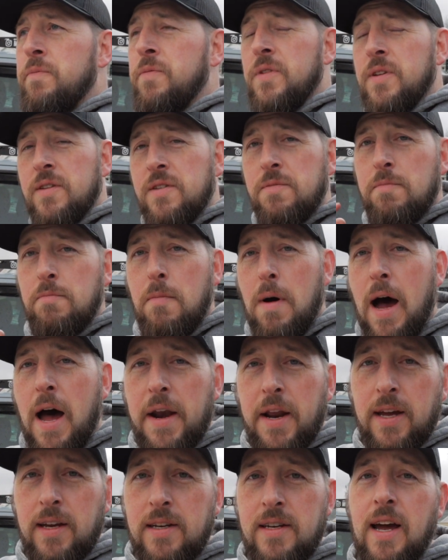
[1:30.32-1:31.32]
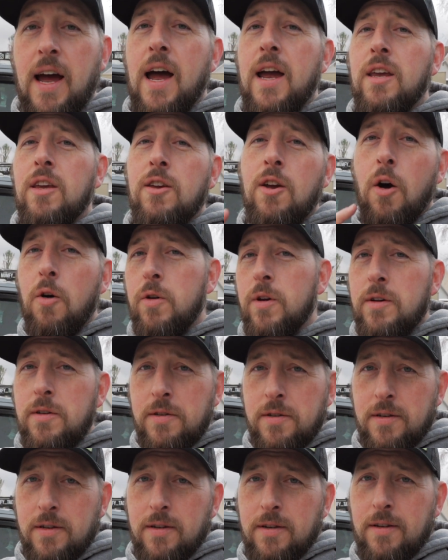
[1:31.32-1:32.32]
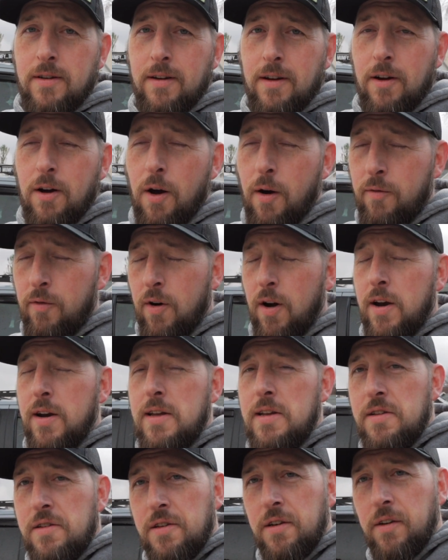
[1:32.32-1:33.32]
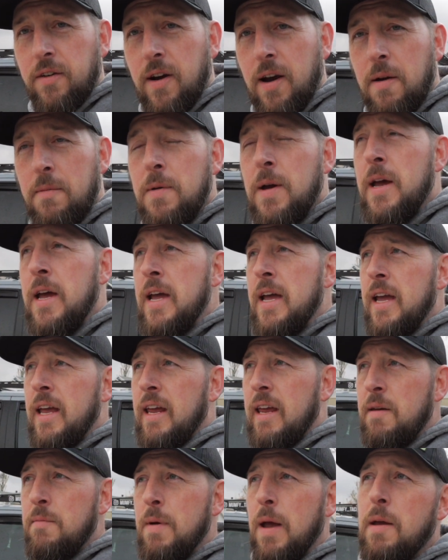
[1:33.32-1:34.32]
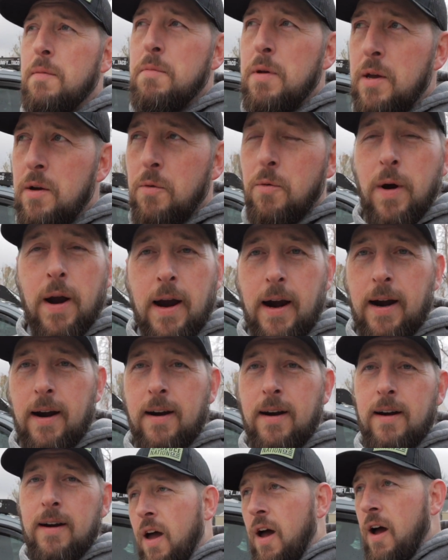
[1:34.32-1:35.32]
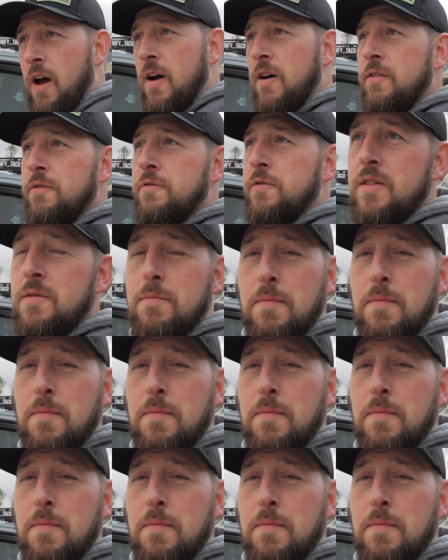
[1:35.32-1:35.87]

It's mata.yodas over on Instagram. He made me aware of the